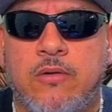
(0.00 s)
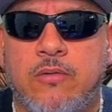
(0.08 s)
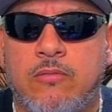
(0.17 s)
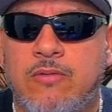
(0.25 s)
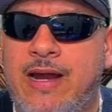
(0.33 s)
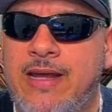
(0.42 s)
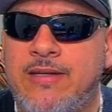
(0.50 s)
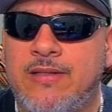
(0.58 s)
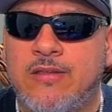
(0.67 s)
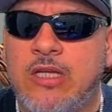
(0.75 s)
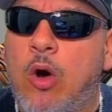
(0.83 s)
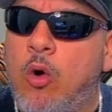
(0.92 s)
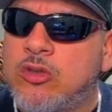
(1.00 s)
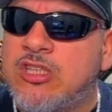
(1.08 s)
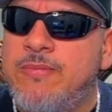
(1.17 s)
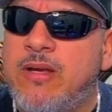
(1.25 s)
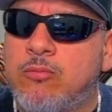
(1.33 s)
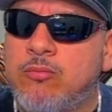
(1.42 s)
right? The
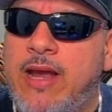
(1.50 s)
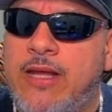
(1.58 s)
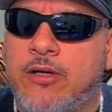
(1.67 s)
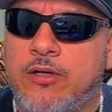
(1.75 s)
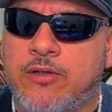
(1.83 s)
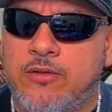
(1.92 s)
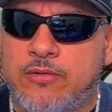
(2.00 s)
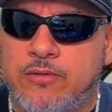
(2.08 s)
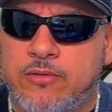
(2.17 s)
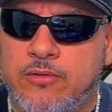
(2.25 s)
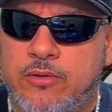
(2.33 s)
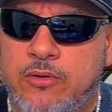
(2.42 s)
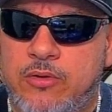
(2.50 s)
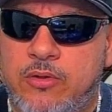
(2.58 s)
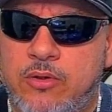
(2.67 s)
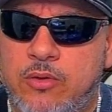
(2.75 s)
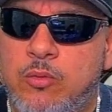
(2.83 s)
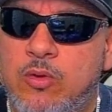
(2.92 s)
ultimate Raider
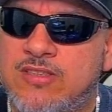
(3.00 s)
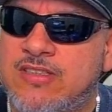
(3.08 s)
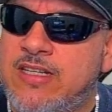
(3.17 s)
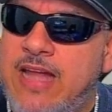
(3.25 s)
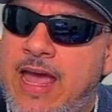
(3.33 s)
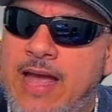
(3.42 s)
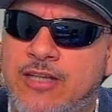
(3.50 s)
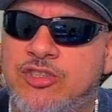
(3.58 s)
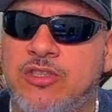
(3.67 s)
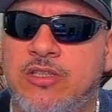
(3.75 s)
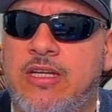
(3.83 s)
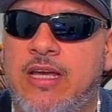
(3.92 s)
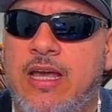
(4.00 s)
wasn't actually